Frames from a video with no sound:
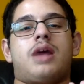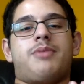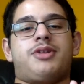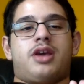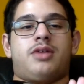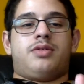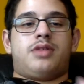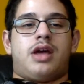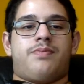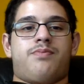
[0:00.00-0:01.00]
to say
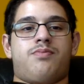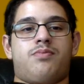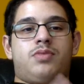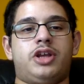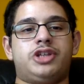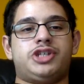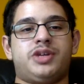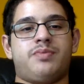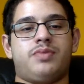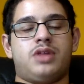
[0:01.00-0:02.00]
that Lynch,
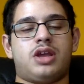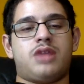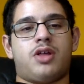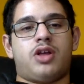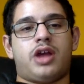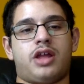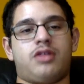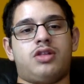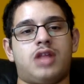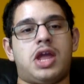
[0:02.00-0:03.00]
Nikki Bella,
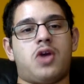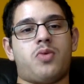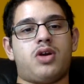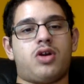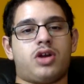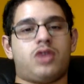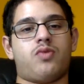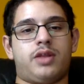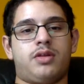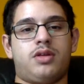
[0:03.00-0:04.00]
and Naomi are going to
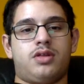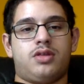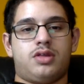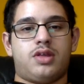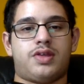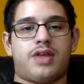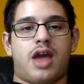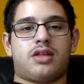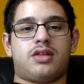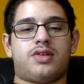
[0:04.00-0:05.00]
win the
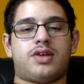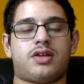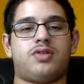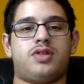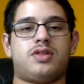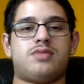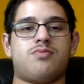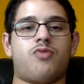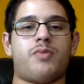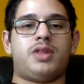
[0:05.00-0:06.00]

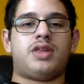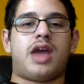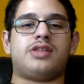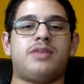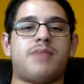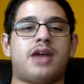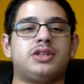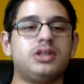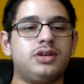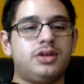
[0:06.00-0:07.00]
6-woman tag team
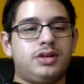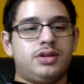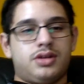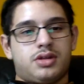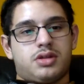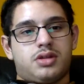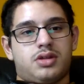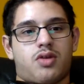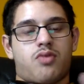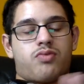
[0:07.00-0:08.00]
match.
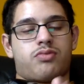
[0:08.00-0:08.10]
So